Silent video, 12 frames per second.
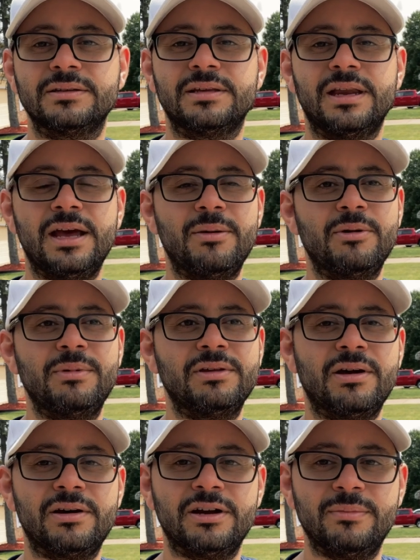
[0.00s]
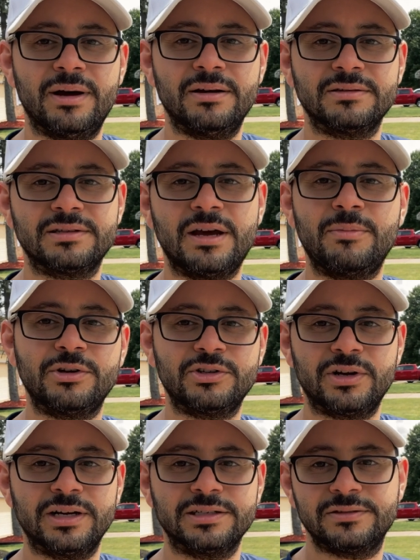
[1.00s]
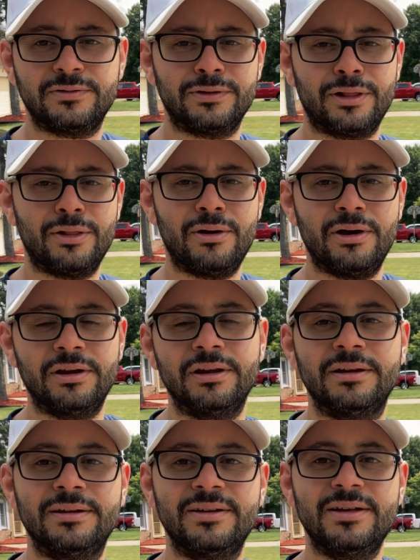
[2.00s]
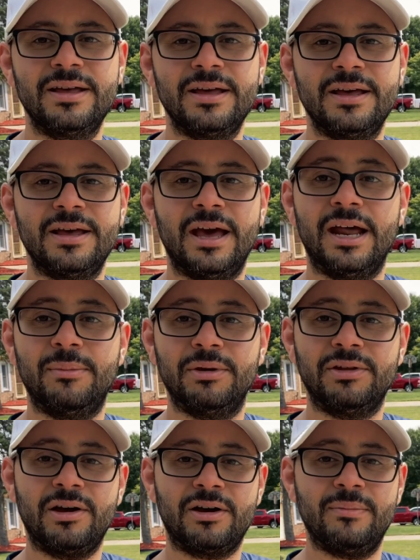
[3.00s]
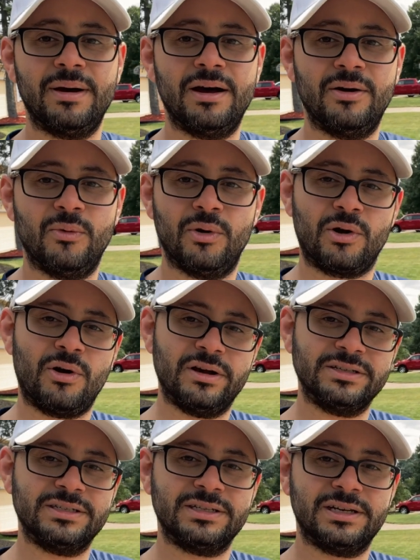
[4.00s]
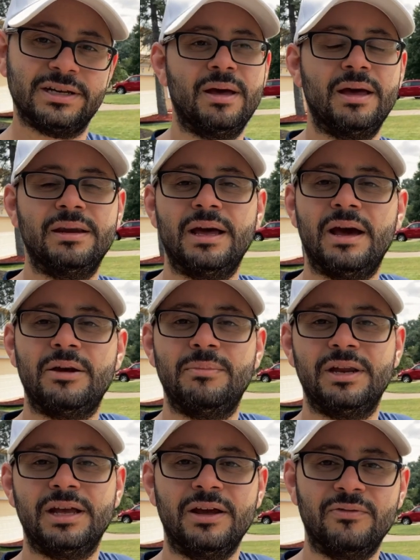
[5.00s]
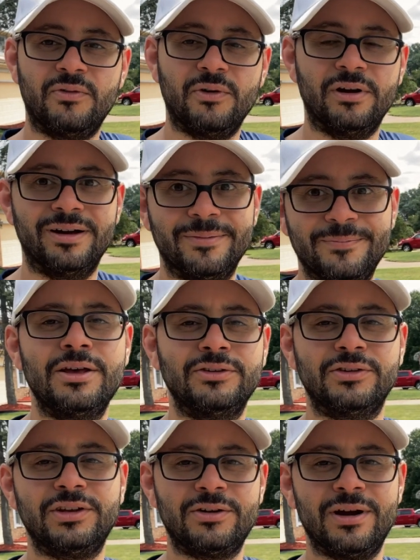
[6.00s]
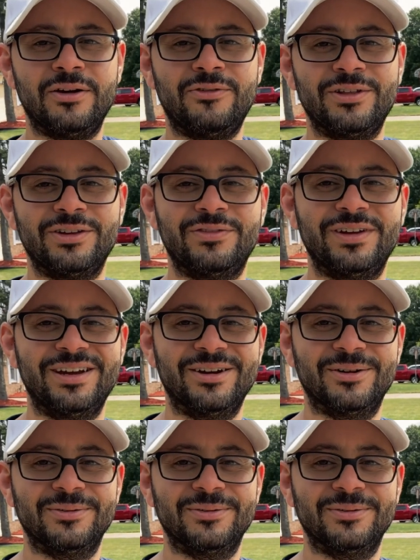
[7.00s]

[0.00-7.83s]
Today I'm going to be talking about summer stress for the lawn, and I'm going to talk about what causes it and how to mitigate for it. So stick around for this video.